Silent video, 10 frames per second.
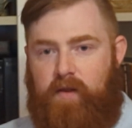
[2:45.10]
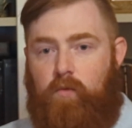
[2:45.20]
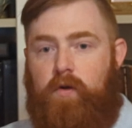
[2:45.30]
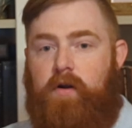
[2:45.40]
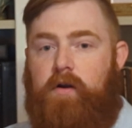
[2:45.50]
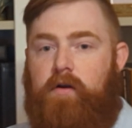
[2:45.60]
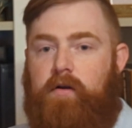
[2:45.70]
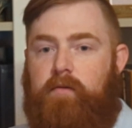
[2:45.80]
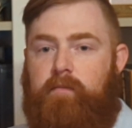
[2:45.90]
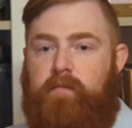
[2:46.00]
What are
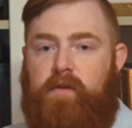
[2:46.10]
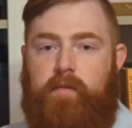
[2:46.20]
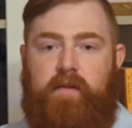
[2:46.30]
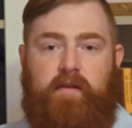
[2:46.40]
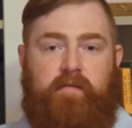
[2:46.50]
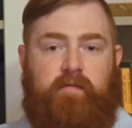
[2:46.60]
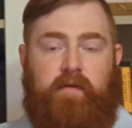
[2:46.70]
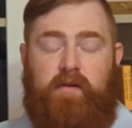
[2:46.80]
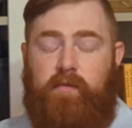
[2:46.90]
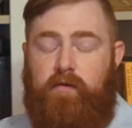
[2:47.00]
some of the
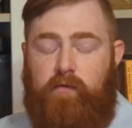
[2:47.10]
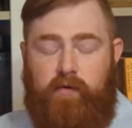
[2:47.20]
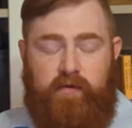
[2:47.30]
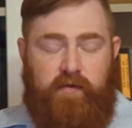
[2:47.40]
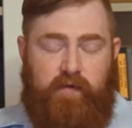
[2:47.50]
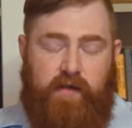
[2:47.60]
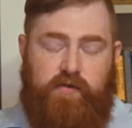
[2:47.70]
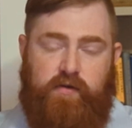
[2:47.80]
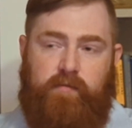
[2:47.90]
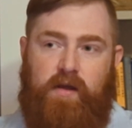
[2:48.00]
fundamental forces of
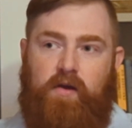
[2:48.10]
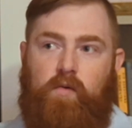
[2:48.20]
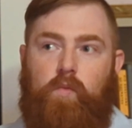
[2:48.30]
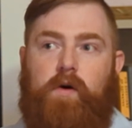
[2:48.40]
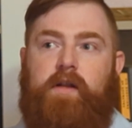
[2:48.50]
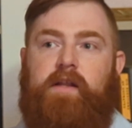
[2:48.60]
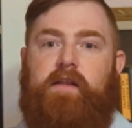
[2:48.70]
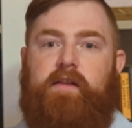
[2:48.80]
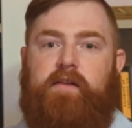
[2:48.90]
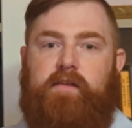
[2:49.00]
nature? What
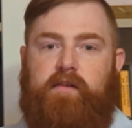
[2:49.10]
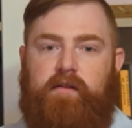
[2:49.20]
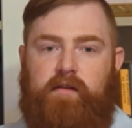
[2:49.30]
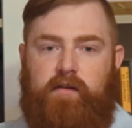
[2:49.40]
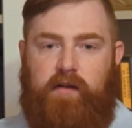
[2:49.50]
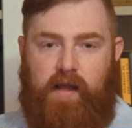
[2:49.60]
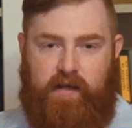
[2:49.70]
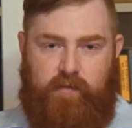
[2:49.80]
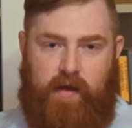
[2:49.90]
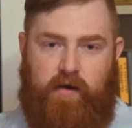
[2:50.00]
is
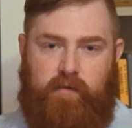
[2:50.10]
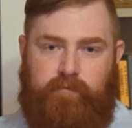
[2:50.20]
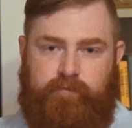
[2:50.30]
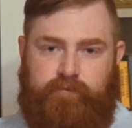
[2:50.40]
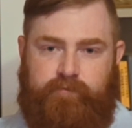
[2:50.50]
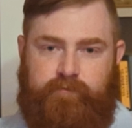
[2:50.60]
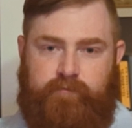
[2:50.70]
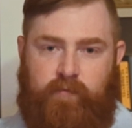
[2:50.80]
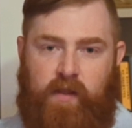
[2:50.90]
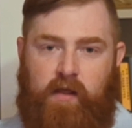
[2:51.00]
antimatter?
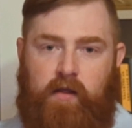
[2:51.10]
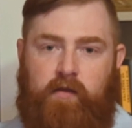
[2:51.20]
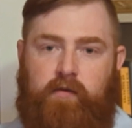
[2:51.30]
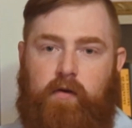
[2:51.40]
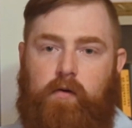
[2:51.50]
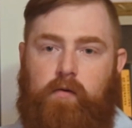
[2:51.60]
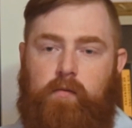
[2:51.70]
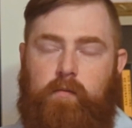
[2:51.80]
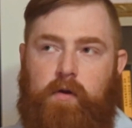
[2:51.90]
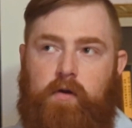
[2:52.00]
So
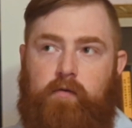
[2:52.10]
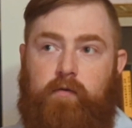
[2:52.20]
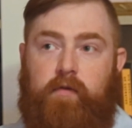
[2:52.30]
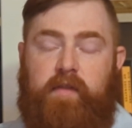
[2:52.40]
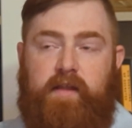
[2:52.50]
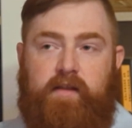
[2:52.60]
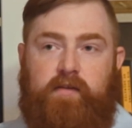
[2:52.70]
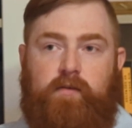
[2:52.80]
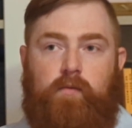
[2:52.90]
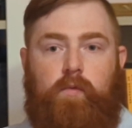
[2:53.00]
for
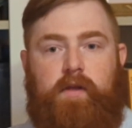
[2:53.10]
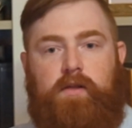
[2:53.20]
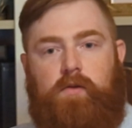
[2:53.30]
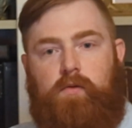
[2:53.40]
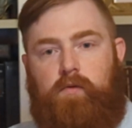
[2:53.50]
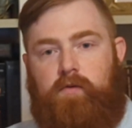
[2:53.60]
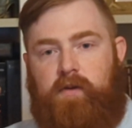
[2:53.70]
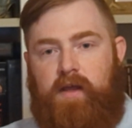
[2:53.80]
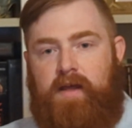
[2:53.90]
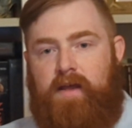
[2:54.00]
this, we used
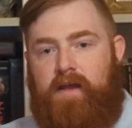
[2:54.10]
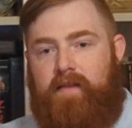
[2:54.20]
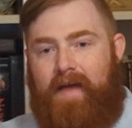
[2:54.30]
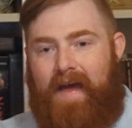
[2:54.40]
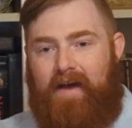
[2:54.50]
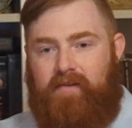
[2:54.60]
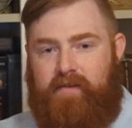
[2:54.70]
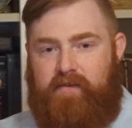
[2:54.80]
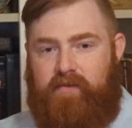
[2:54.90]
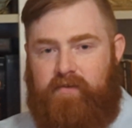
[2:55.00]
the
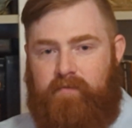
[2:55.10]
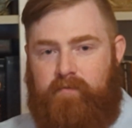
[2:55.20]
Atlas.